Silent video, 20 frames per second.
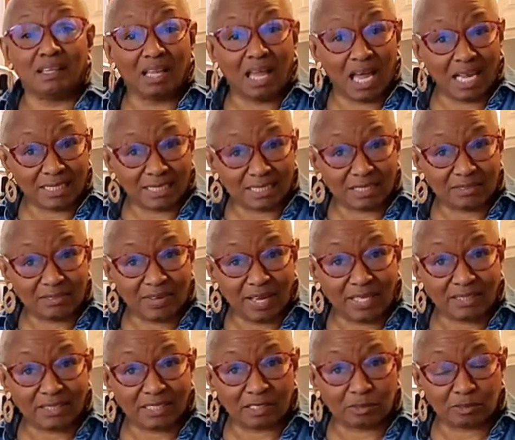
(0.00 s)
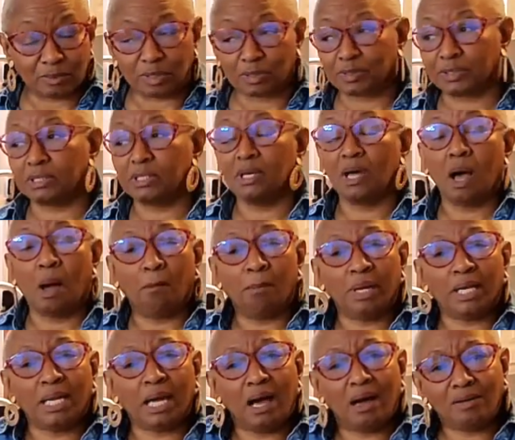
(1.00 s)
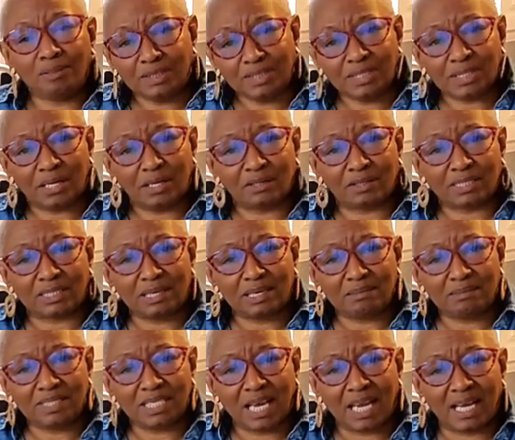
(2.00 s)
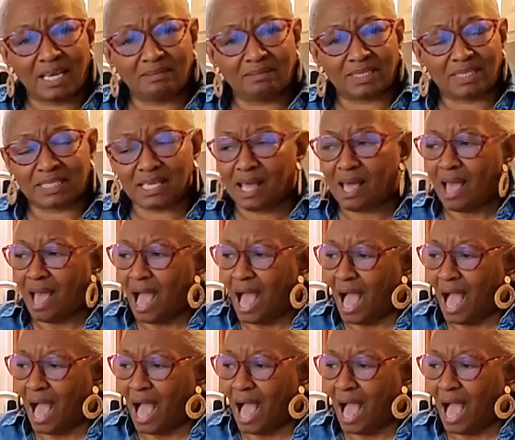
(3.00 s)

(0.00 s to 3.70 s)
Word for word: lots of vegetables, but also sometimes